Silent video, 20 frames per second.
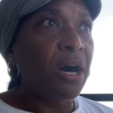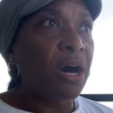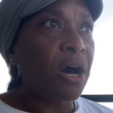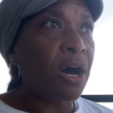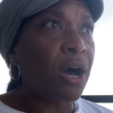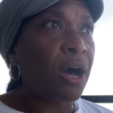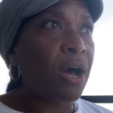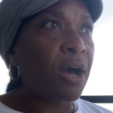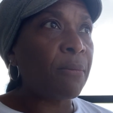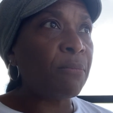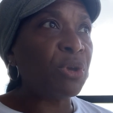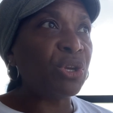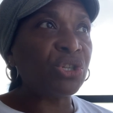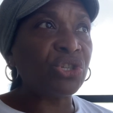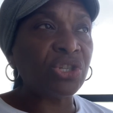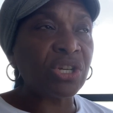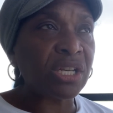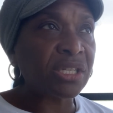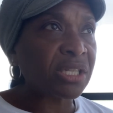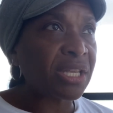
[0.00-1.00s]
Um, it's
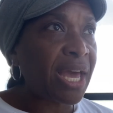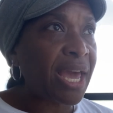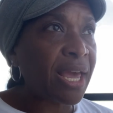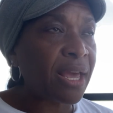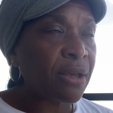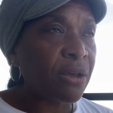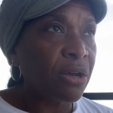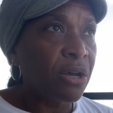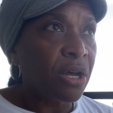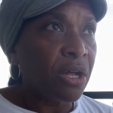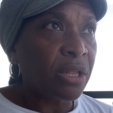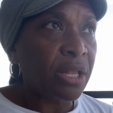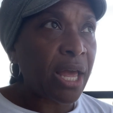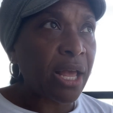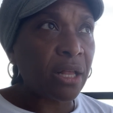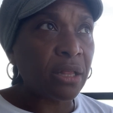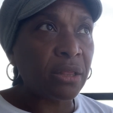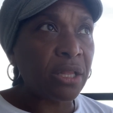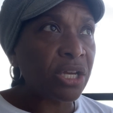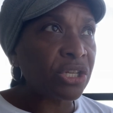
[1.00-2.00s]
just like
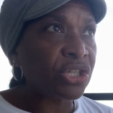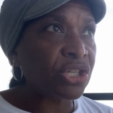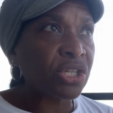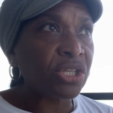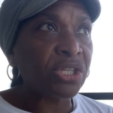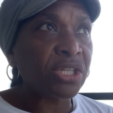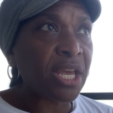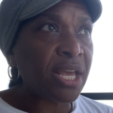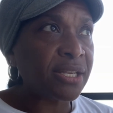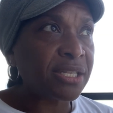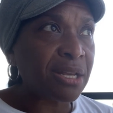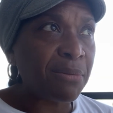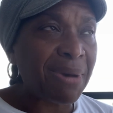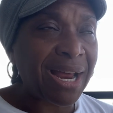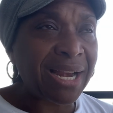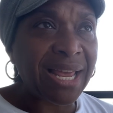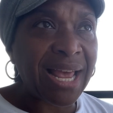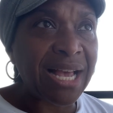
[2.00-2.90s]
like let's just say somebody